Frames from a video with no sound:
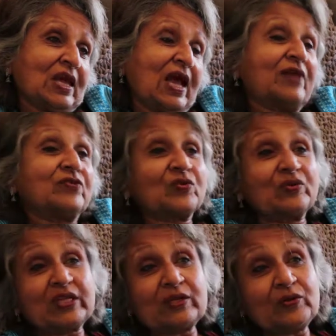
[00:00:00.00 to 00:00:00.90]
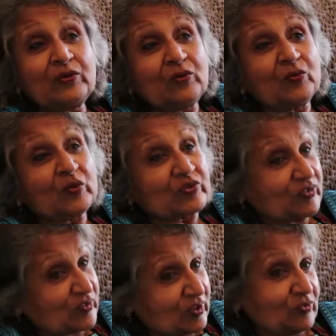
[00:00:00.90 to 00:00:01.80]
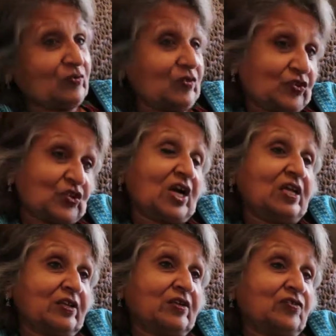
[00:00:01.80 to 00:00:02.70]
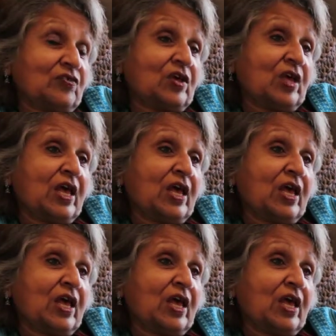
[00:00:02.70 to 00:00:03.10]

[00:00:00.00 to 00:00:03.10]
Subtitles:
and so they didn't know what the sex of the child is.